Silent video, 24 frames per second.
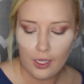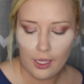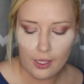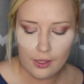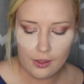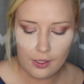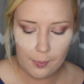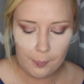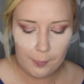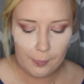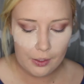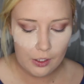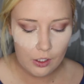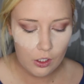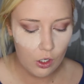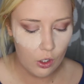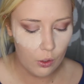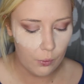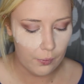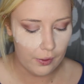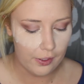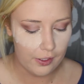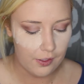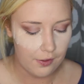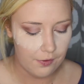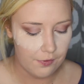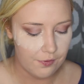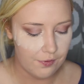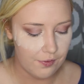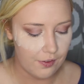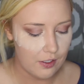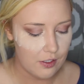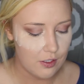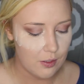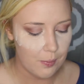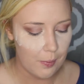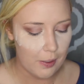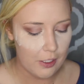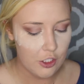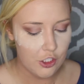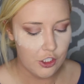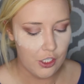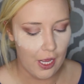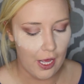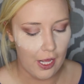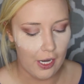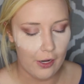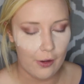And then I'm going to go in and fix my
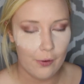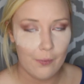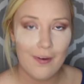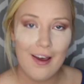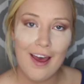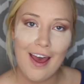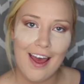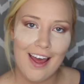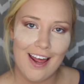shadow,